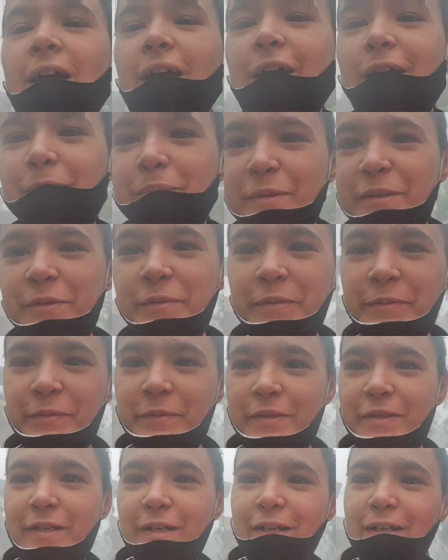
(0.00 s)
Happy New
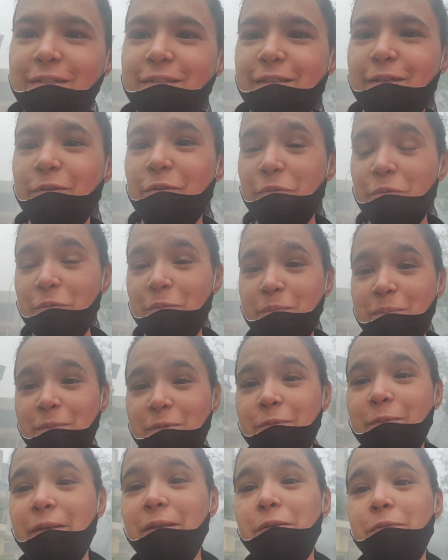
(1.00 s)
Year, guys. I hope
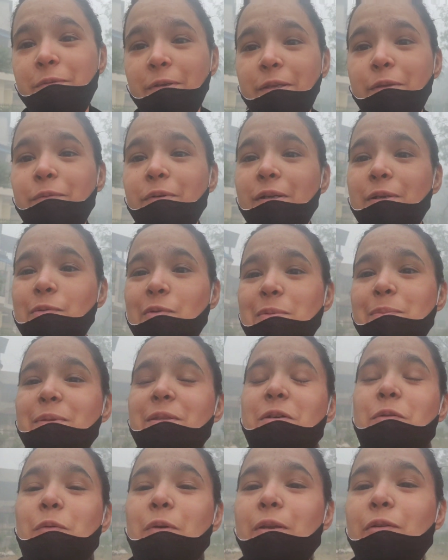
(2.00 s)
2021 will be
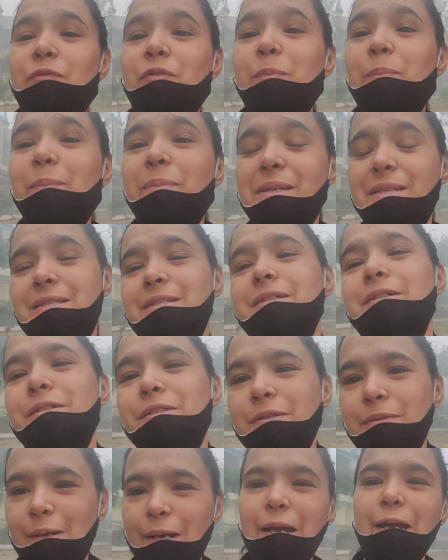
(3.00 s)
the one of the best
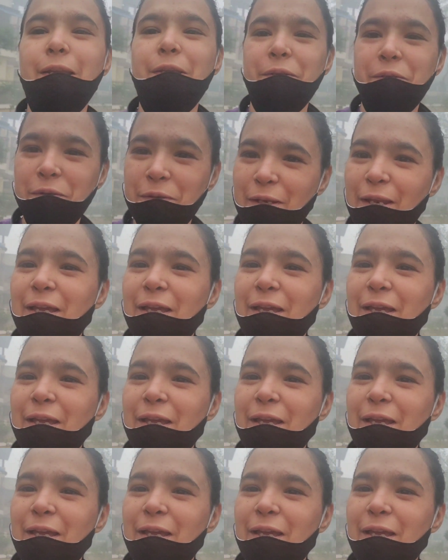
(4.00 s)
years you had in your